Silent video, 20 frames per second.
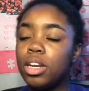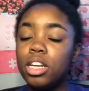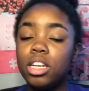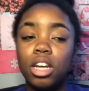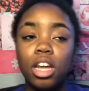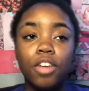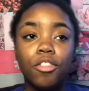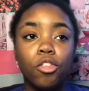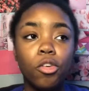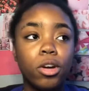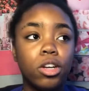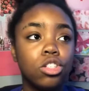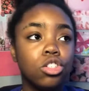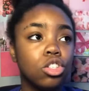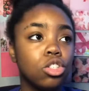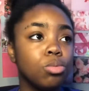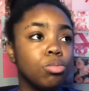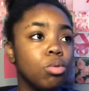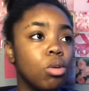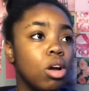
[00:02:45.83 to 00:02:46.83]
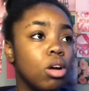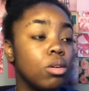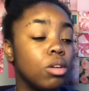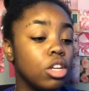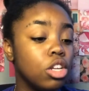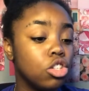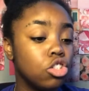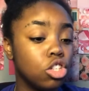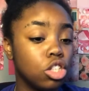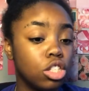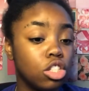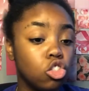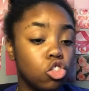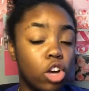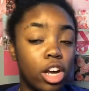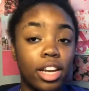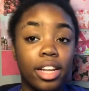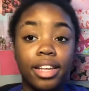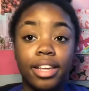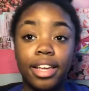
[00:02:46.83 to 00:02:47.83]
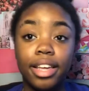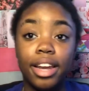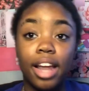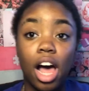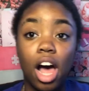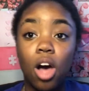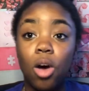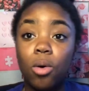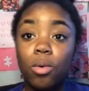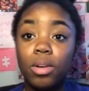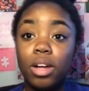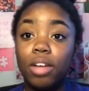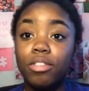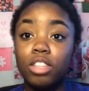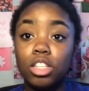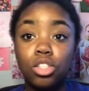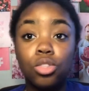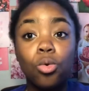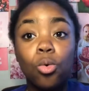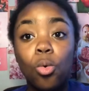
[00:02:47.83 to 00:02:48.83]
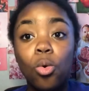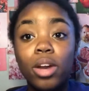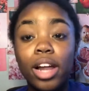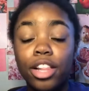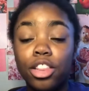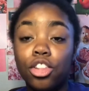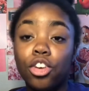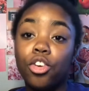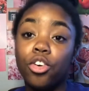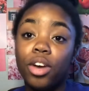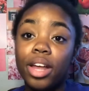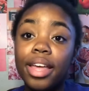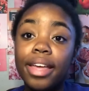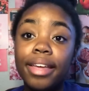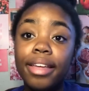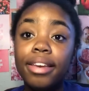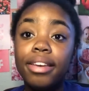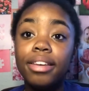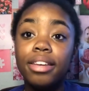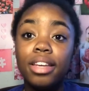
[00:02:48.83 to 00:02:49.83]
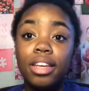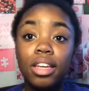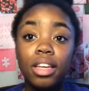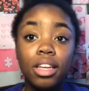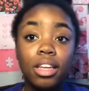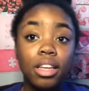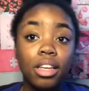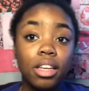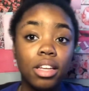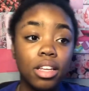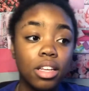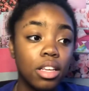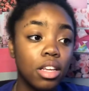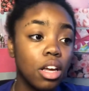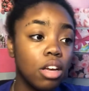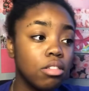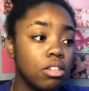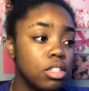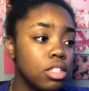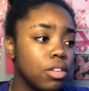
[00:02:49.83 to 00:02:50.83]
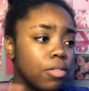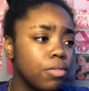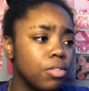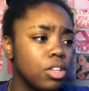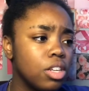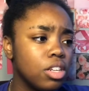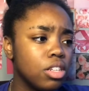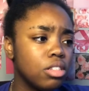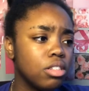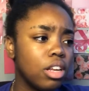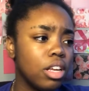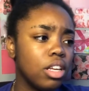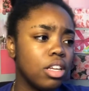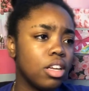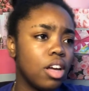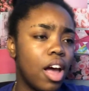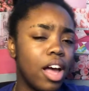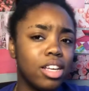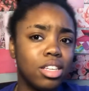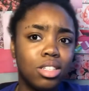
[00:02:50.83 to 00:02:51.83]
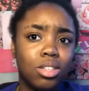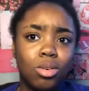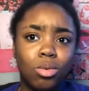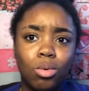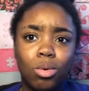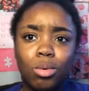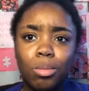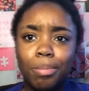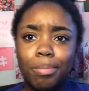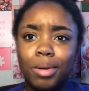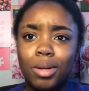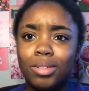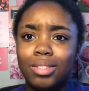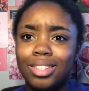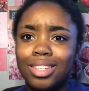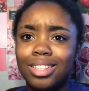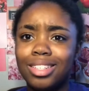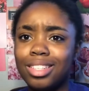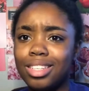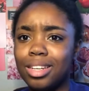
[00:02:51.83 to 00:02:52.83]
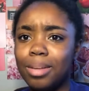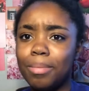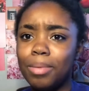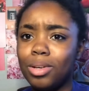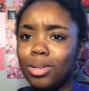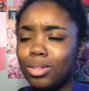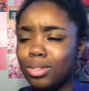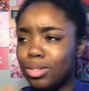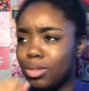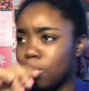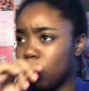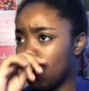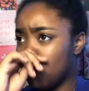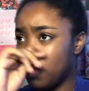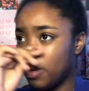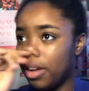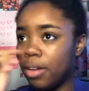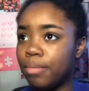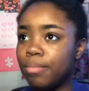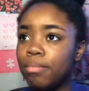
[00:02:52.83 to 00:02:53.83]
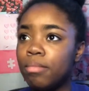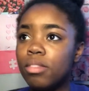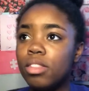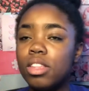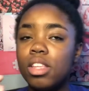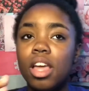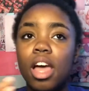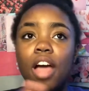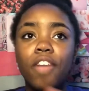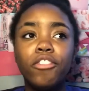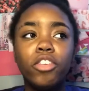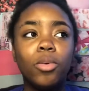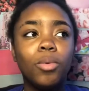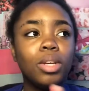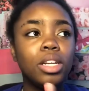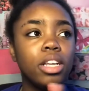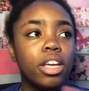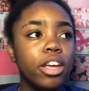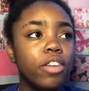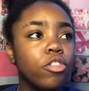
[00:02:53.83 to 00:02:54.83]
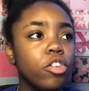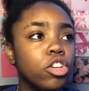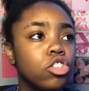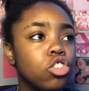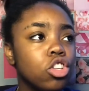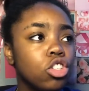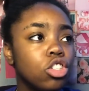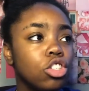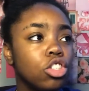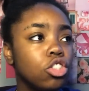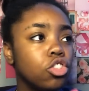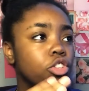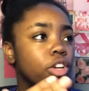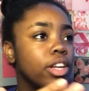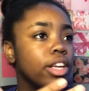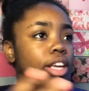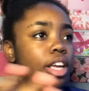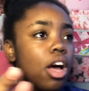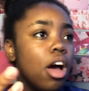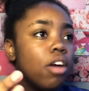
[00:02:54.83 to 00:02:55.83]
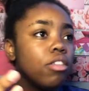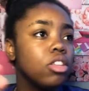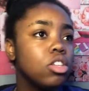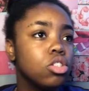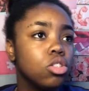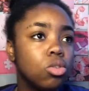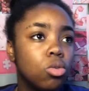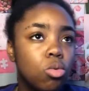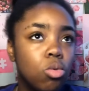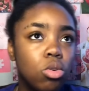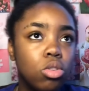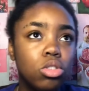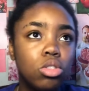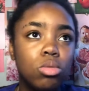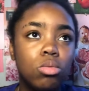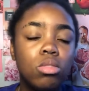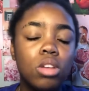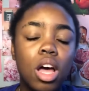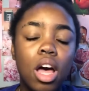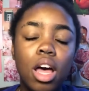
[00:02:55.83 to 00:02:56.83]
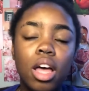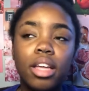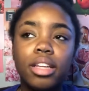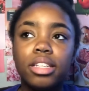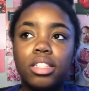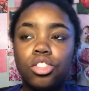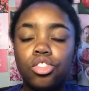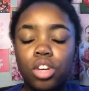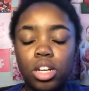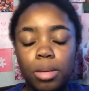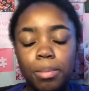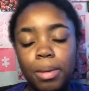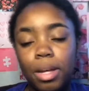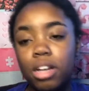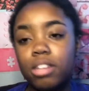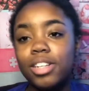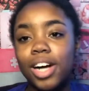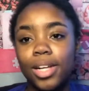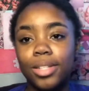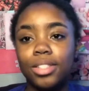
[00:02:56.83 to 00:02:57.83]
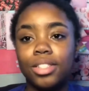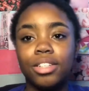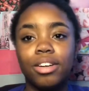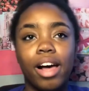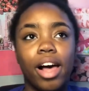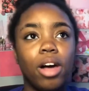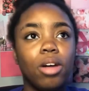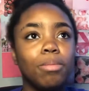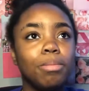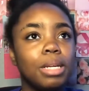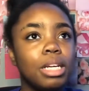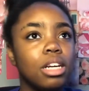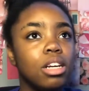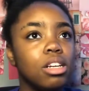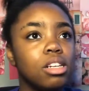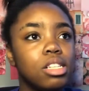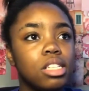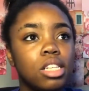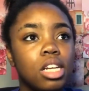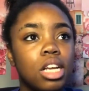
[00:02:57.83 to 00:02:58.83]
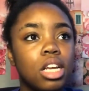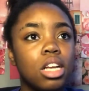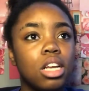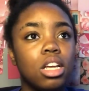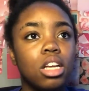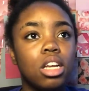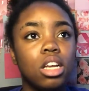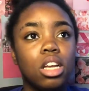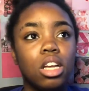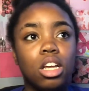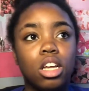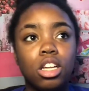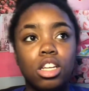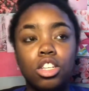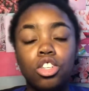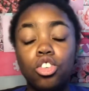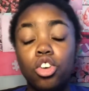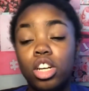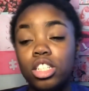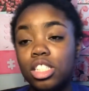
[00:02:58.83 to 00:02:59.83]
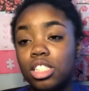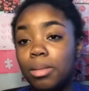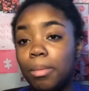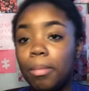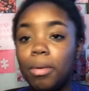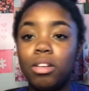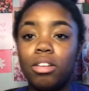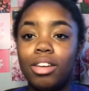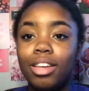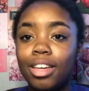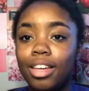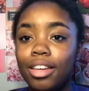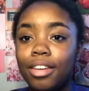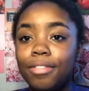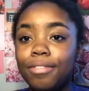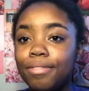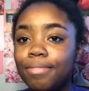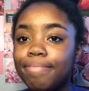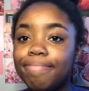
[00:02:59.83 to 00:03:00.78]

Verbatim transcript: in eighth grade is just, pro is just trying to get out of the school that they're in. Unless if there's like high school built into the middle school. But everyone in eighth grade is try just trying to get out of the school. Do not try to be a class clown because trust and believe,